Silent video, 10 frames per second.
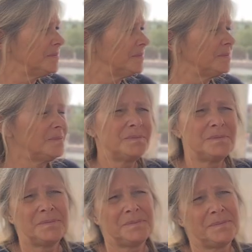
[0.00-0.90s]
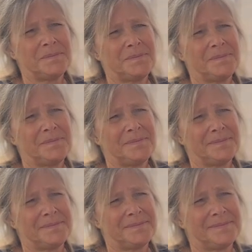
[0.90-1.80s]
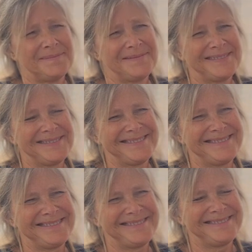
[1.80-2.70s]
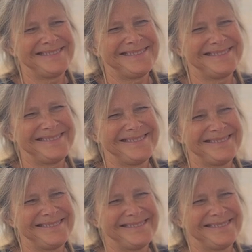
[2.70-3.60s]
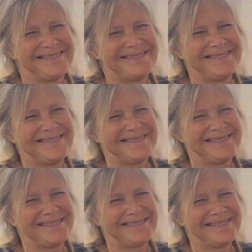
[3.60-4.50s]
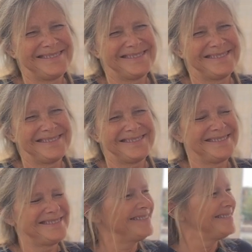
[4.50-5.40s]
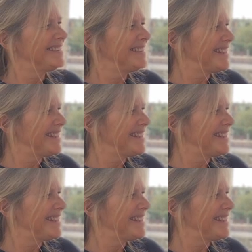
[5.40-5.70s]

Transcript: [no speech]